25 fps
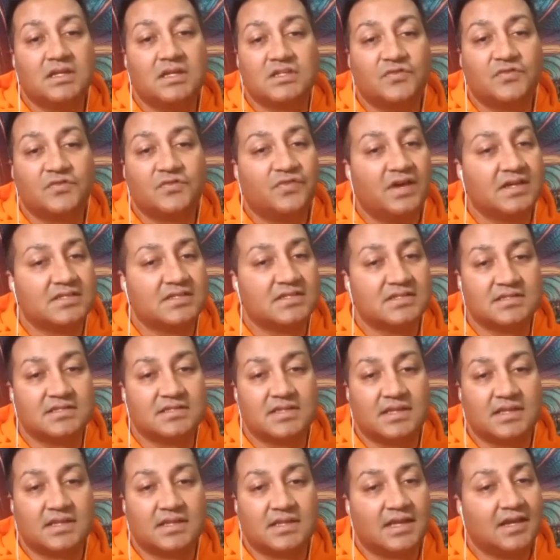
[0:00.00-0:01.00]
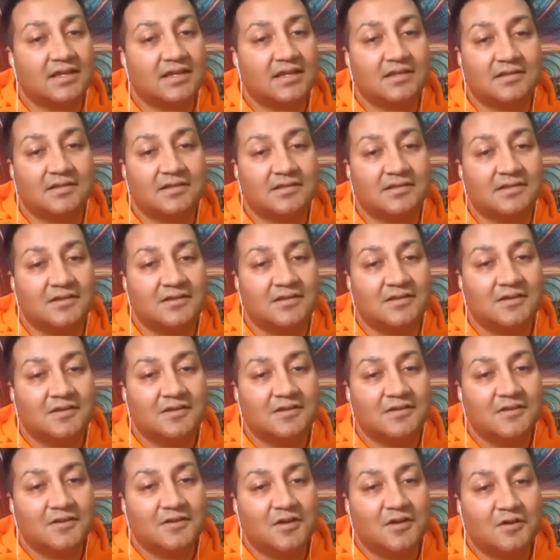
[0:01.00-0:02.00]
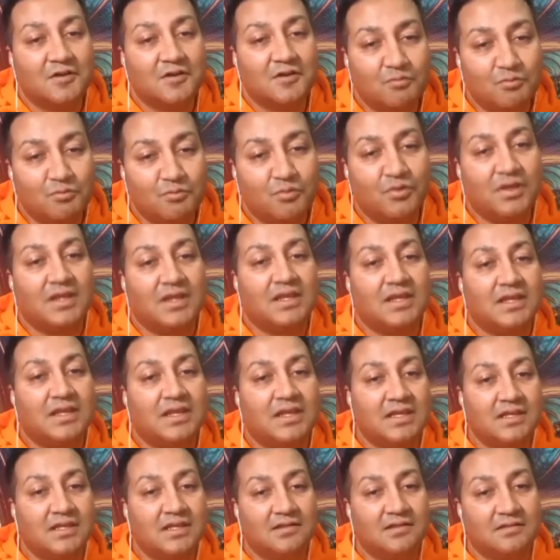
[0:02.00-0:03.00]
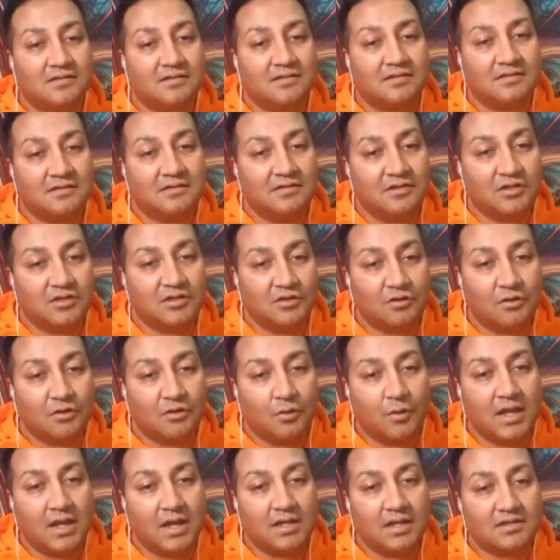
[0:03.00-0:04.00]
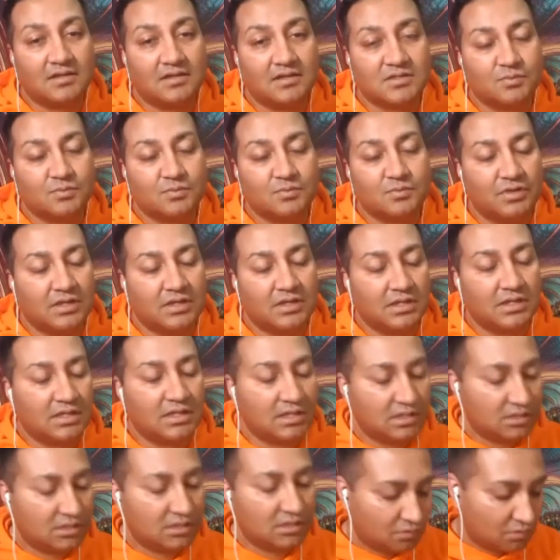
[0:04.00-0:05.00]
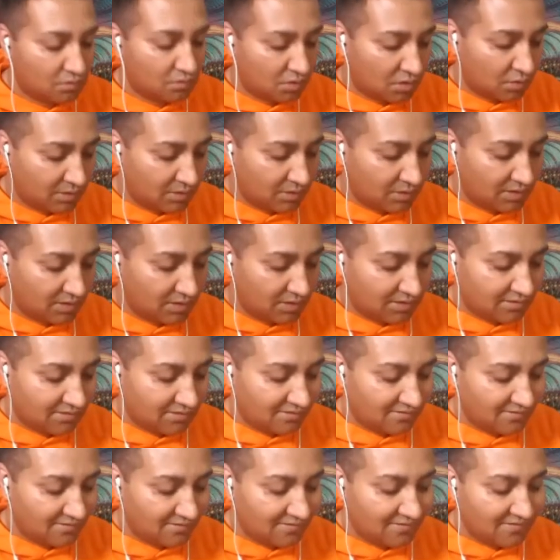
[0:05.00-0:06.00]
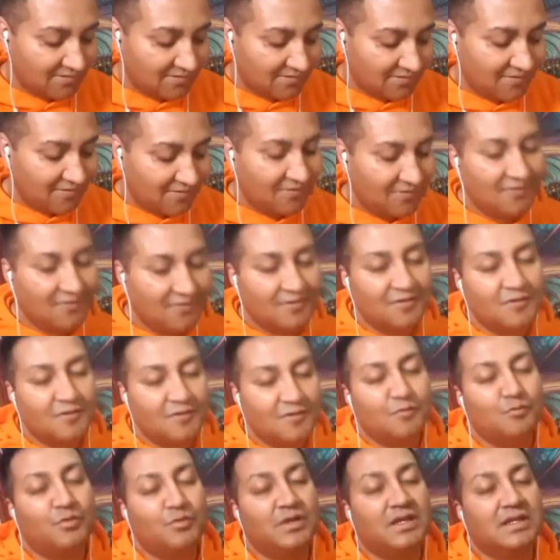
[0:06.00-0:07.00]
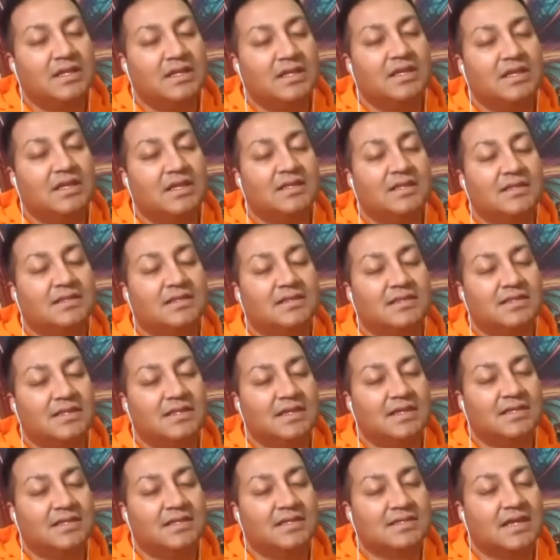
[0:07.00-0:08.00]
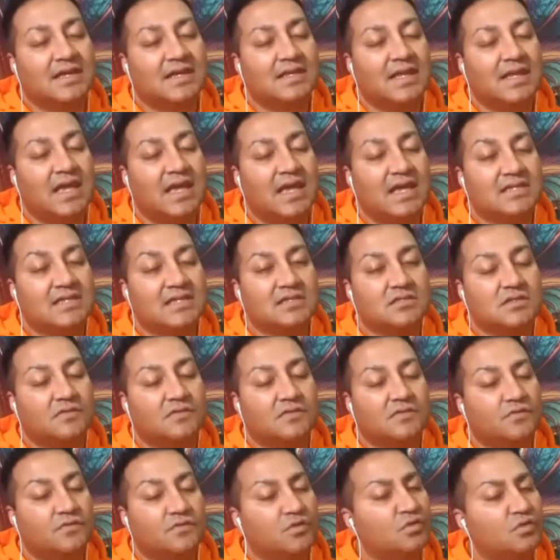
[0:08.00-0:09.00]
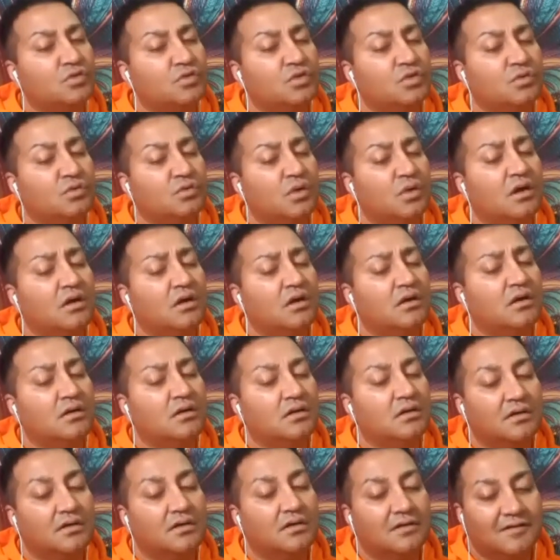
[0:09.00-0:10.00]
as fast as it can, bringing in your awareness, bringing in your knowing, bringing in the exact essence of who you are,